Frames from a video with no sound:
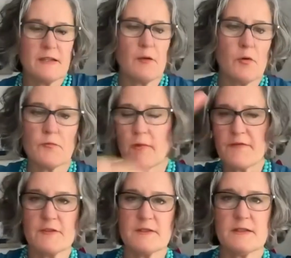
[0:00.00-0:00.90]
I won't
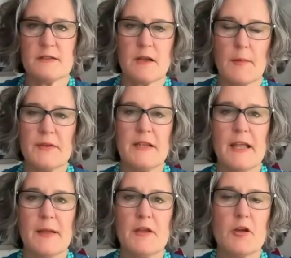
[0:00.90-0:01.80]
reference the company
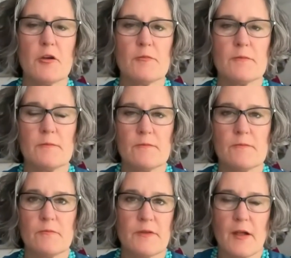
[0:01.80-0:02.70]
name here
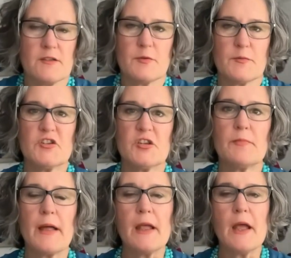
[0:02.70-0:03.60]
without his permission,
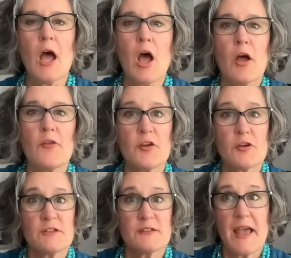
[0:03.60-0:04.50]
but
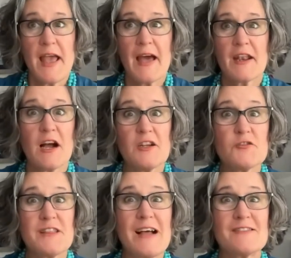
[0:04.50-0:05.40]
there's they had a
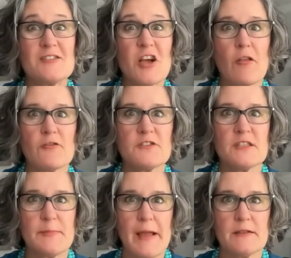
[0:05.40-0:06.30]
hundred thousand dollars to
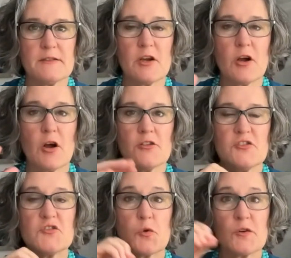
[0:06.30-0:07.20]
spend on
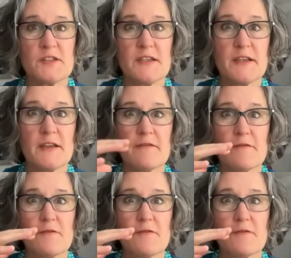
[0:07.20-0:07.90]
sourcing